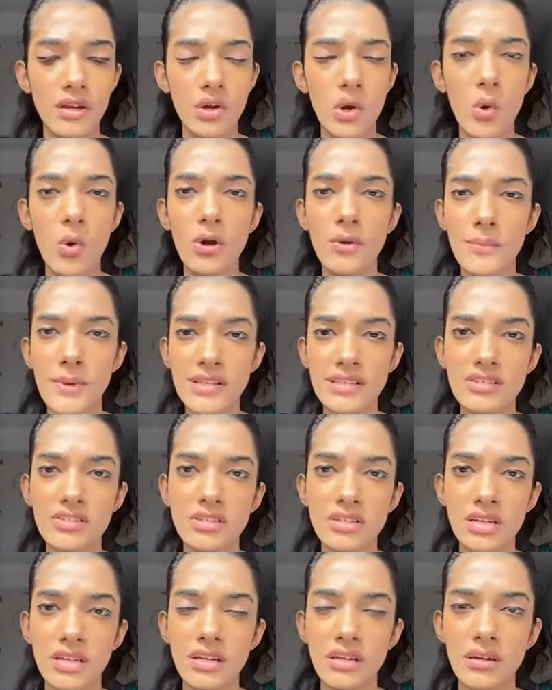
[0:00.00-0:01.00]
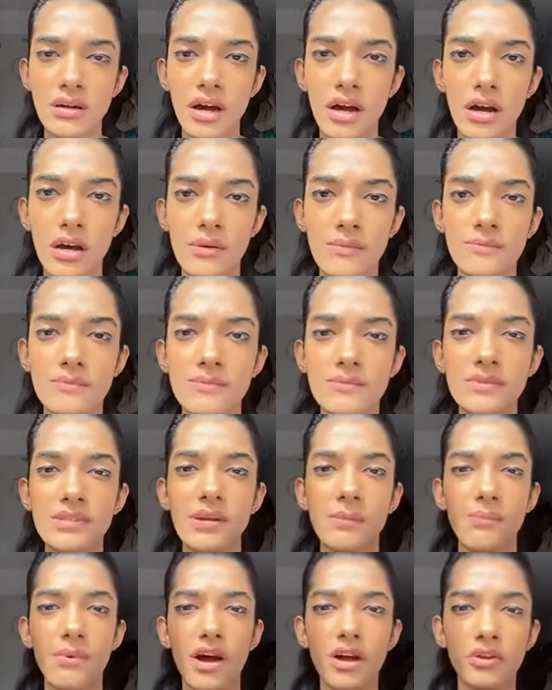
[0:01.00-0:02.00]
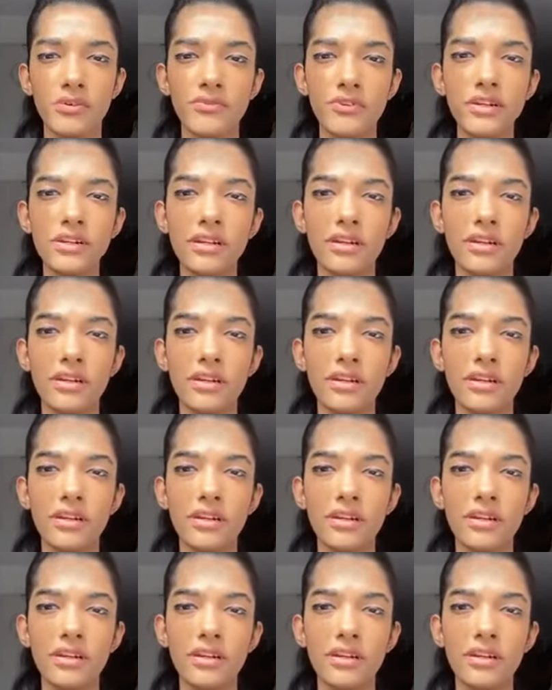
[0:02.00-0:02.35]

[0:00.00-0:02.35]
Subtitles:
cold messaging part of it.